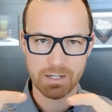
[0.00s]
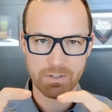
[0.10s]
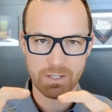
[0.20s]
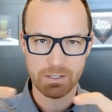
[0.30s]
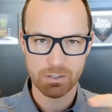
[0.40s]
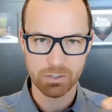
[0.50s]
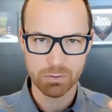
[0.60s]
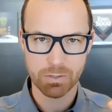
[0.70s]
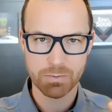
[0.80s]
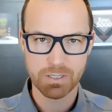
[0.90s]
Have that in your
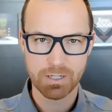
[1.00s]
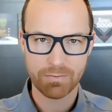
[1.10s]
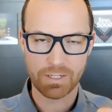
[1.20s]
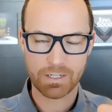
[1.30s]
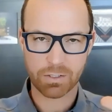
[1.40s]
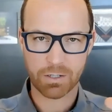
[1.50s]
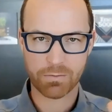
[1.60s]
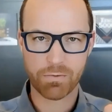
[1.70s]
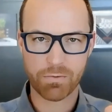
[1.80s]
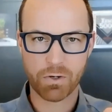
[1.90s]
description, have that in your
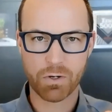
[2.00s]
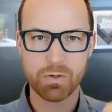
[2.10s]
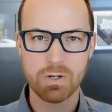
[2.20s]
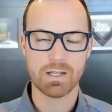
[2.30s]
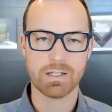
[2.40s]
cover photo,